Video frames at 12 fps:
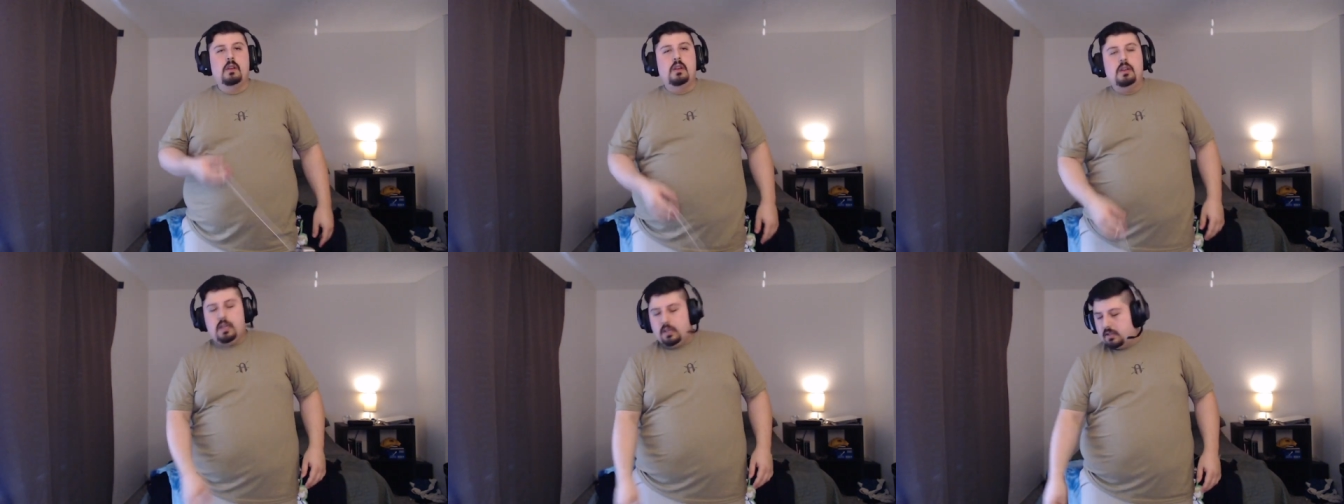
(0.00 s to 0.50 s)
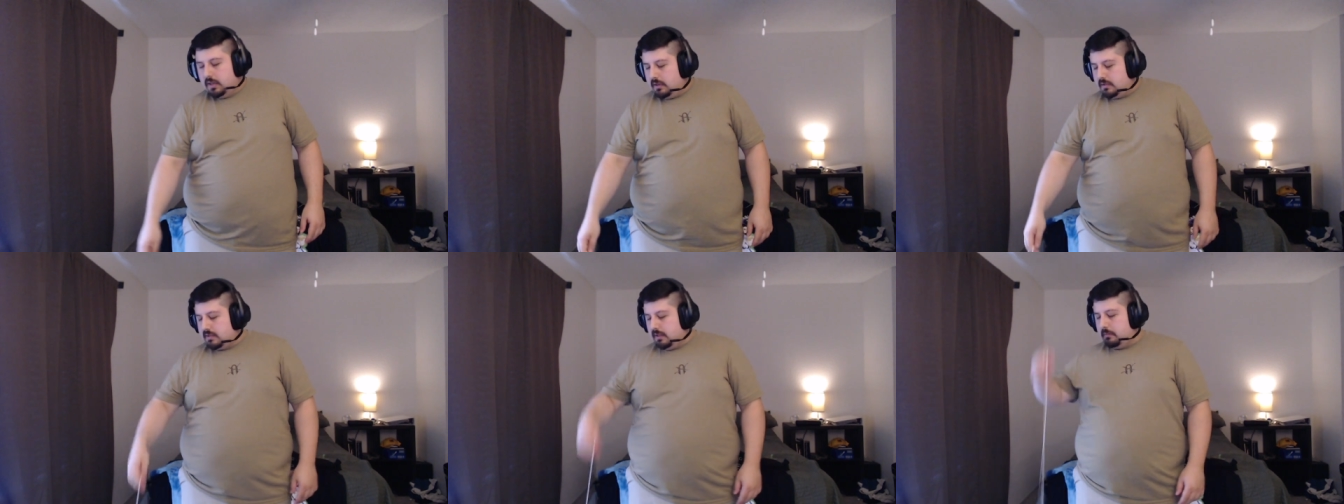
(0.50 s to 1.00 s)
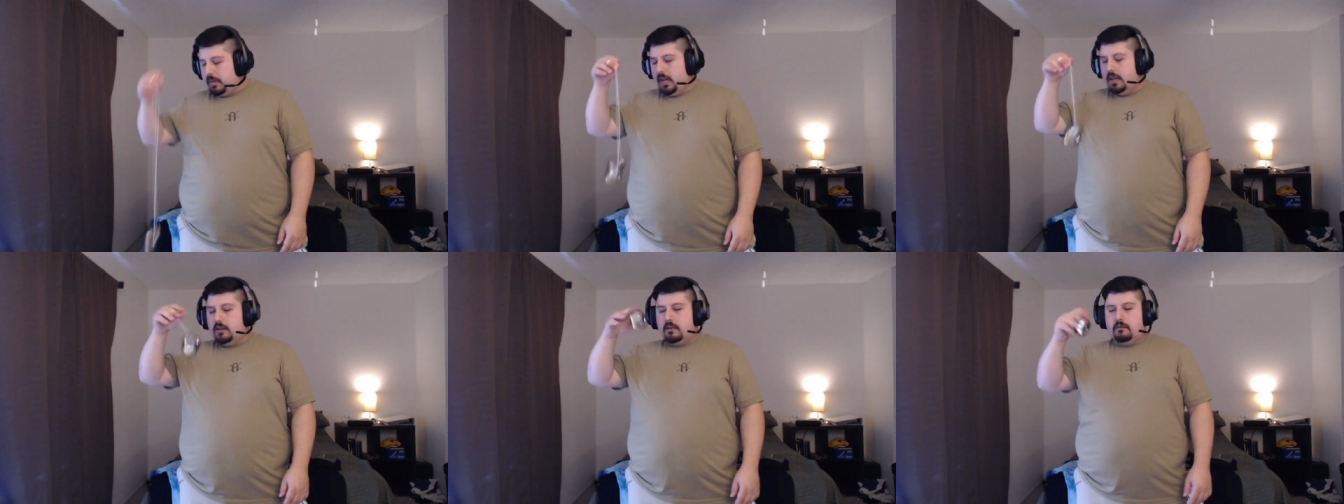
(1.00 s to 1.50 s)
He does a
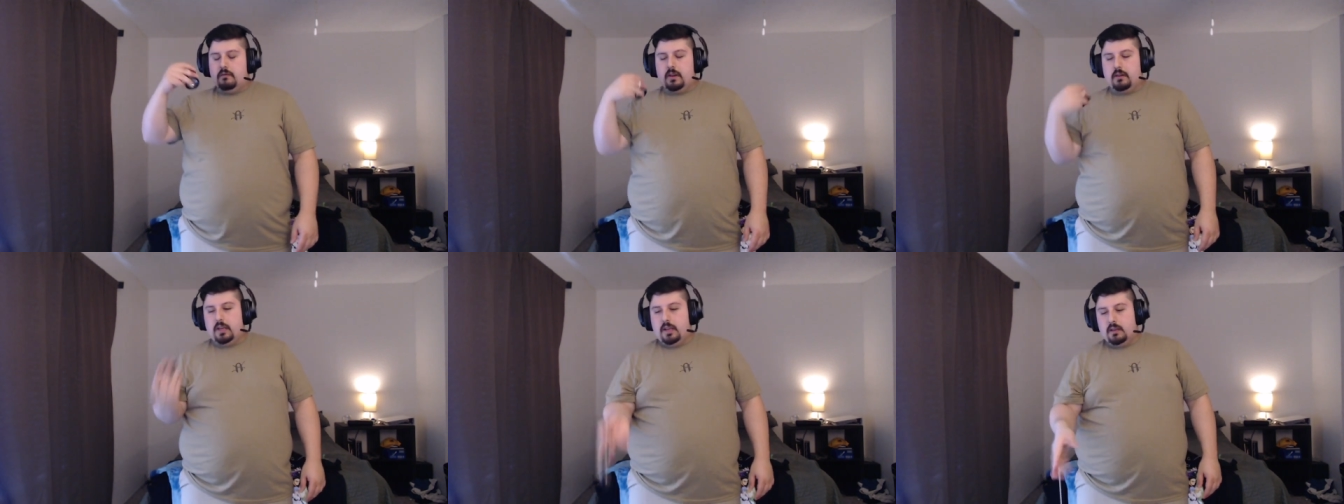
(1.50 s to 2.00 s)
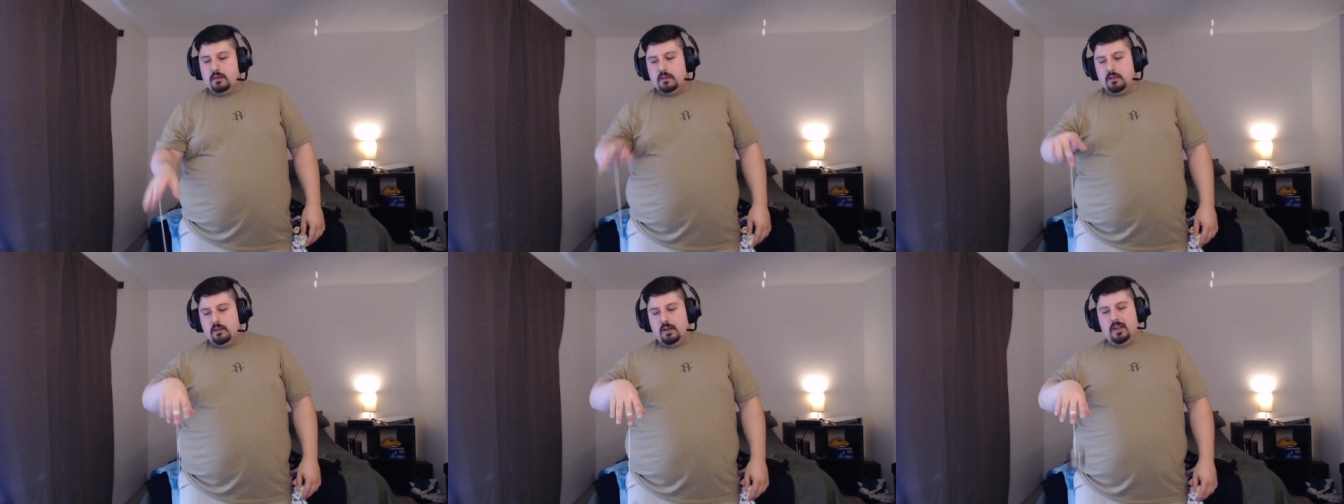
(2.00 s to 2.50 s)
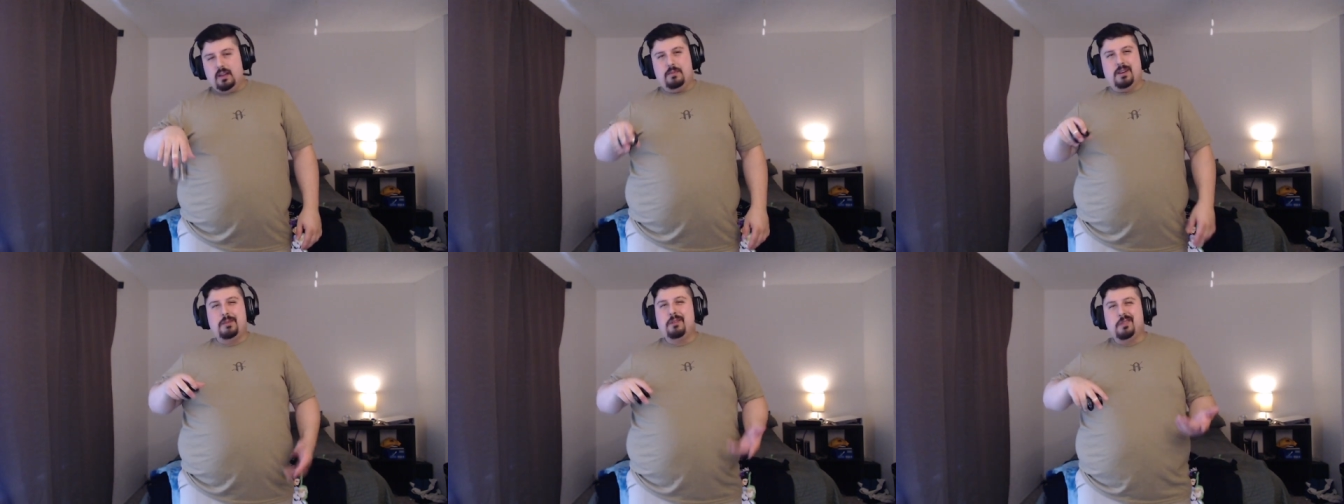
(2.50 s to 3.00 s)
bind at the very end, but
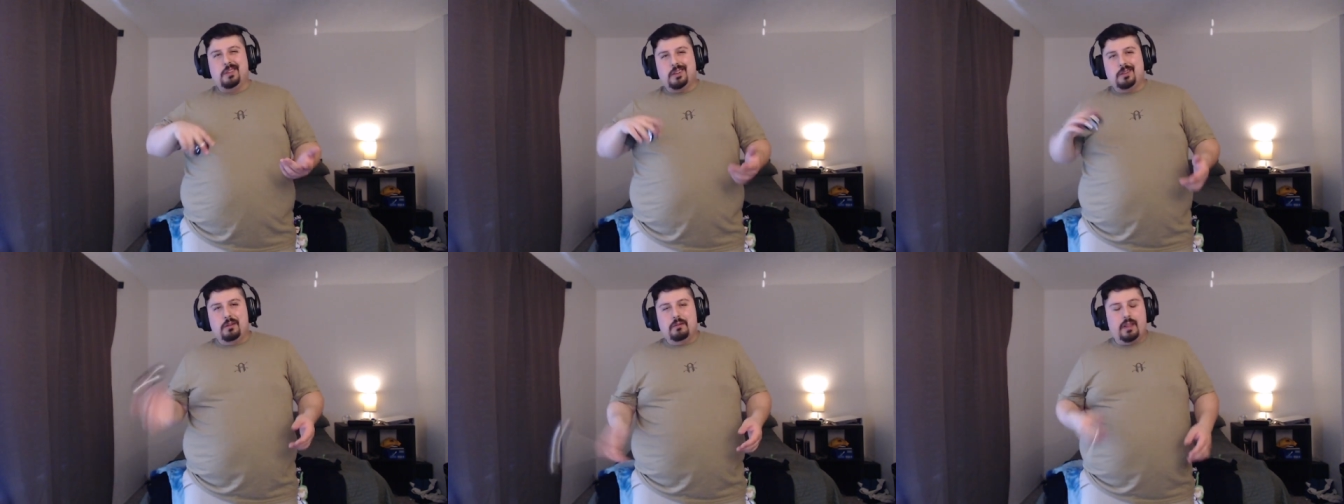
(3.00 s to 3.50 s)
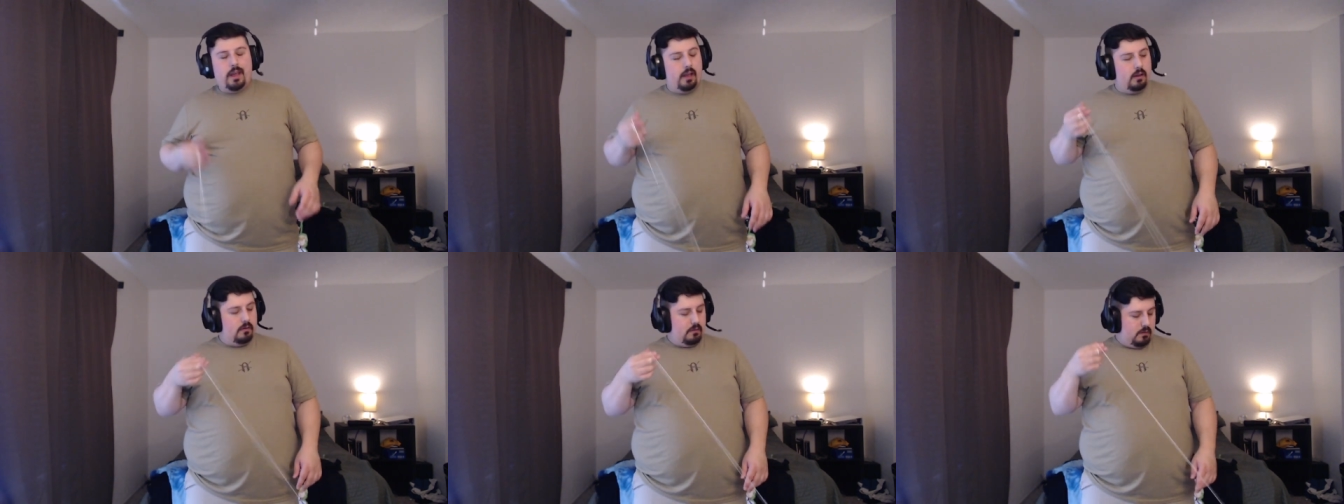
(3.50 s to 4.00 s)
I'm not really going to go over that.